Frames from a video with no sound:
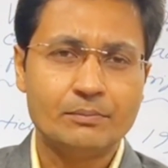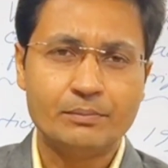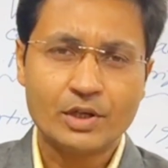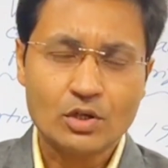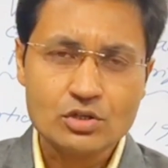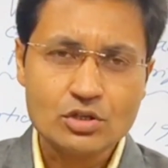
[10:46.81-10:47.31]

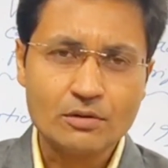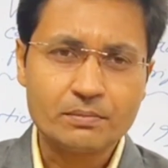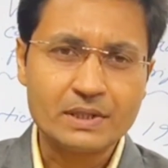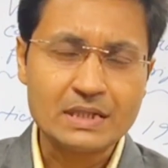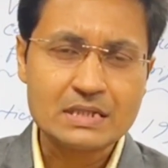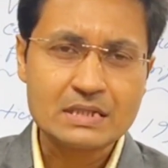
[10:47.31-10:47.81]
Because
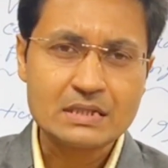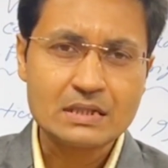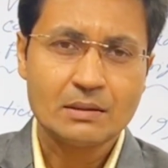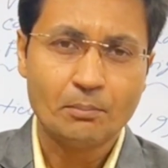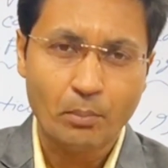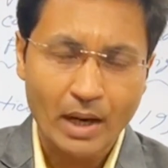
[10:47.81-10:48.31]
of this
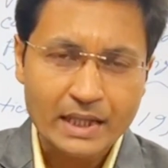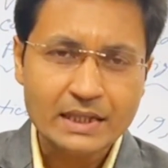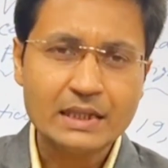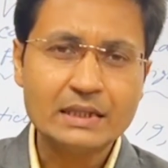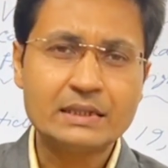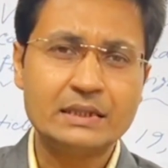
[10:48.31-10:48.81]
binary